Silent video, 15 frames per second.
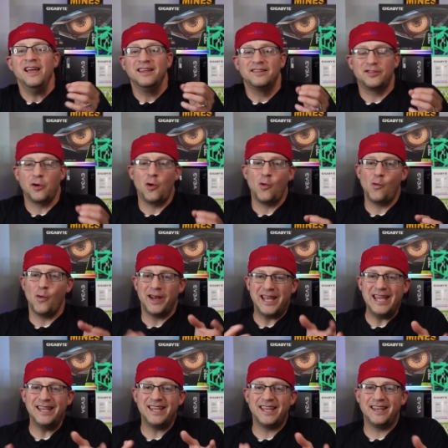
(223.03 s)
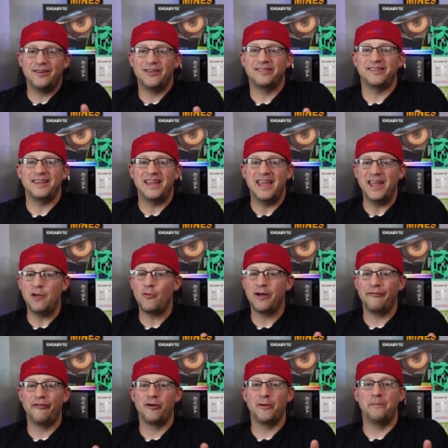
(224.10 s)
So what he did is he
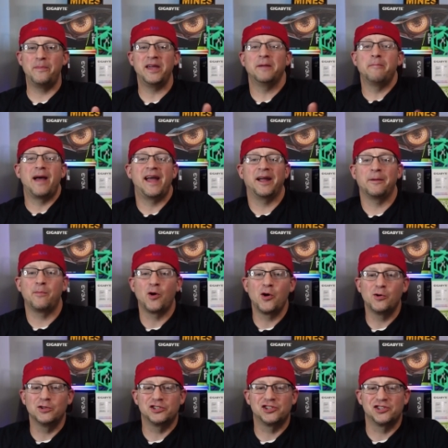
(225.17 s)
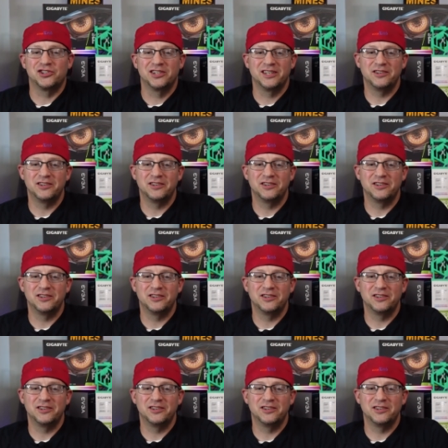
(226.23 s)
went for a big bang approach.